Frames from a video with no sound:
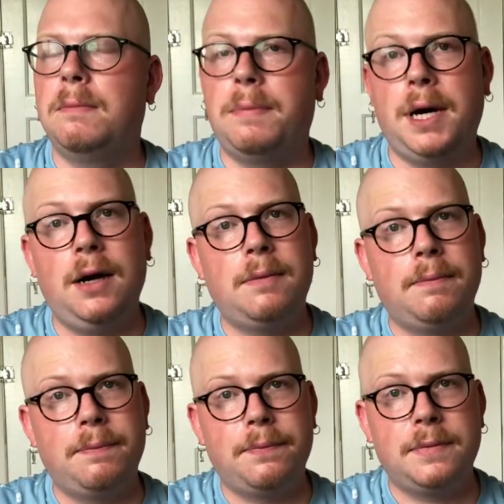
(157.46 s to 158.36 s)
But
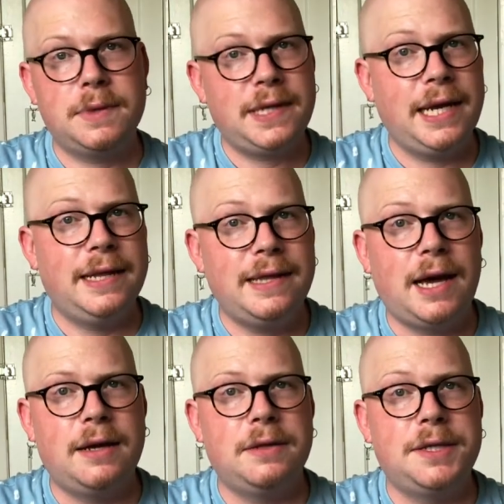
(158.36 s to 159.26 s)
saying
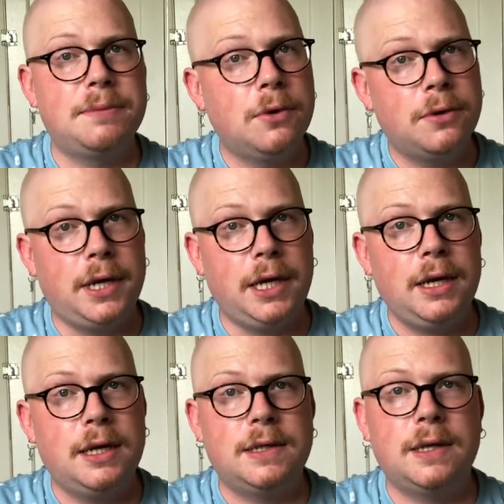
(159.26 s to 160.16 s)
that, this morning
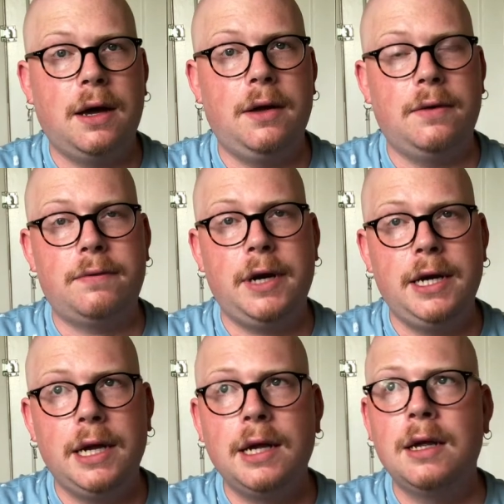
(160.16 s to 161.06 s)
it started off
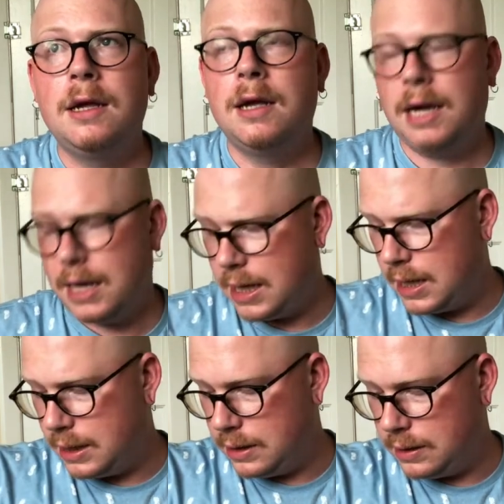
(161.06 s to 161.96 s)
raining
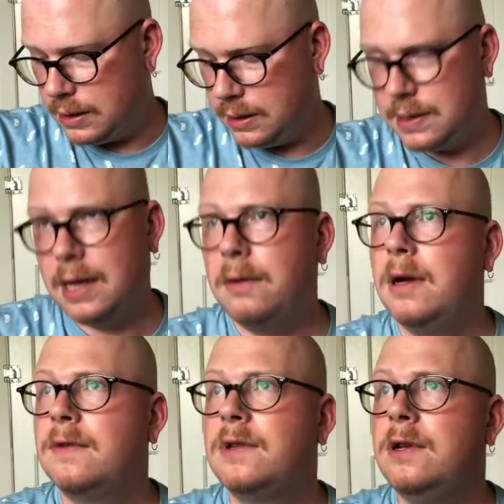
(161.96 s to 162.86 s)
and it's now the
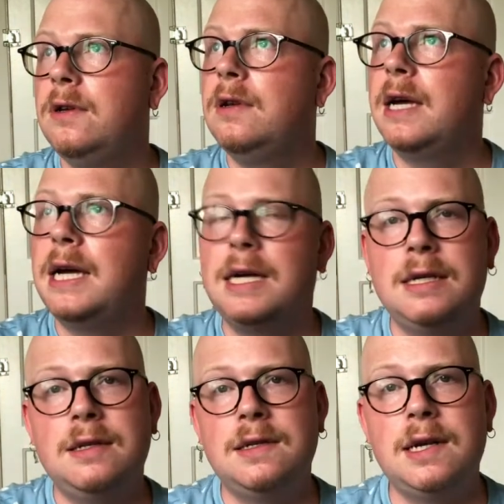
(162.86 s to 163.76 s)
afternoon
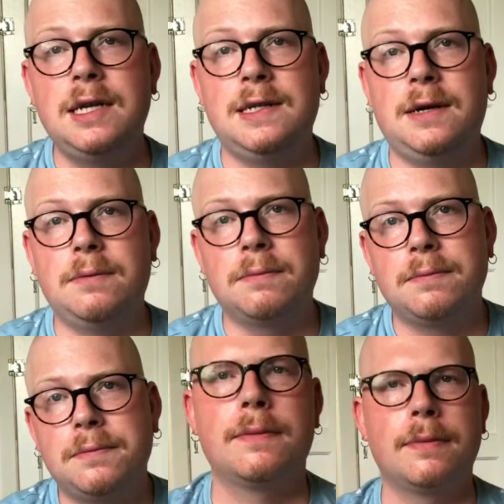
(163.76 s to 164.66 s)
and the sun is out.
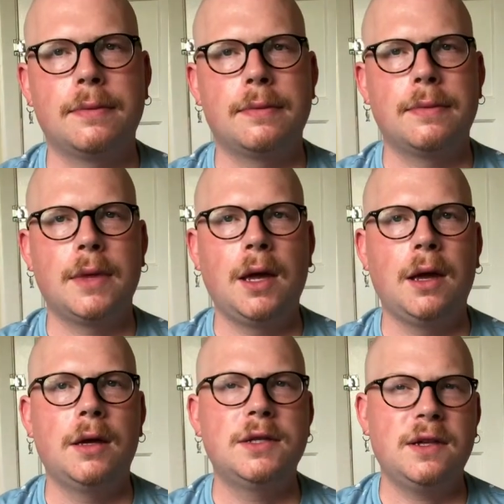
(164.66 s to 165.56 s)

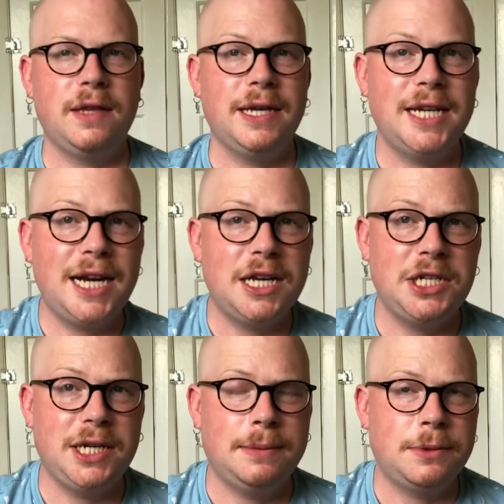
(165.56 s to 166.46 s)
So the
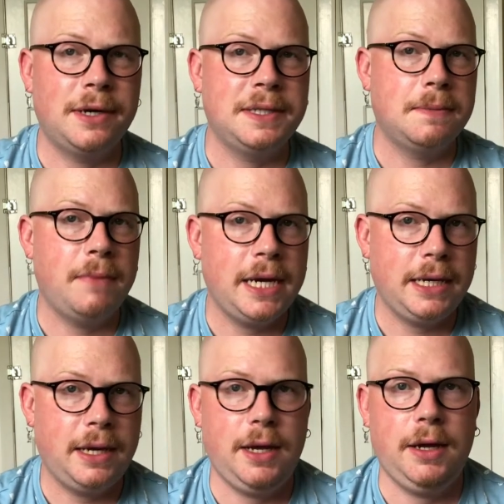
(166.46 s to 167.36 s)
analogy I'm trying to
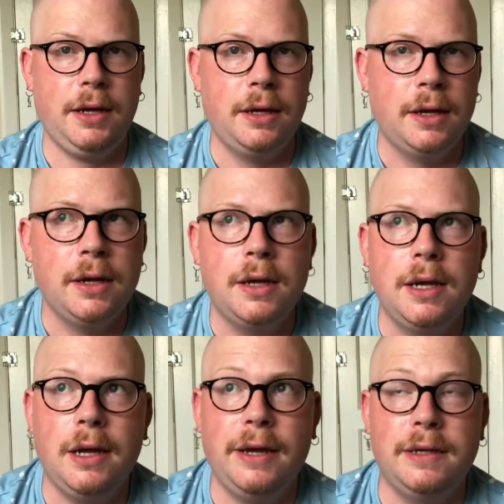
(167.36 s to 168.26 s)
make here
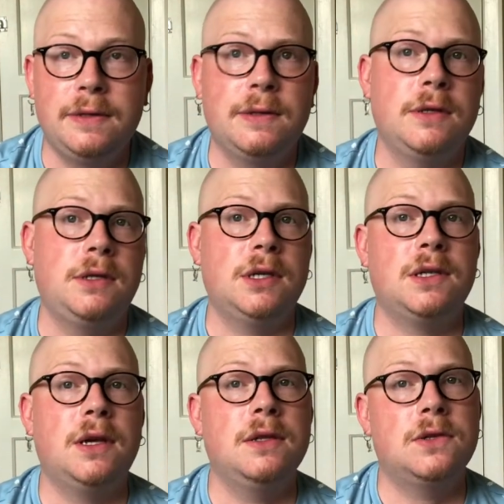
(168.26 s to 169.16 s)
is,
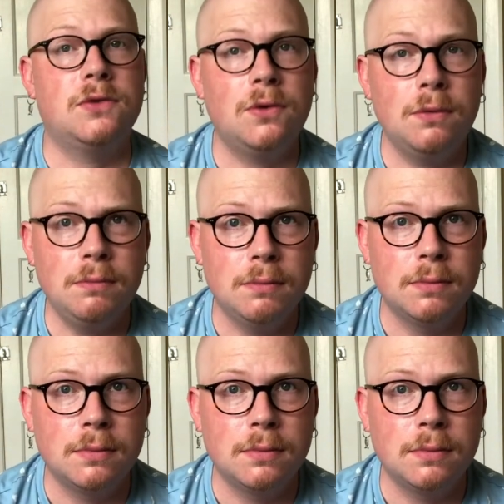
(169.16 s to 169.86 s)
just like the storm,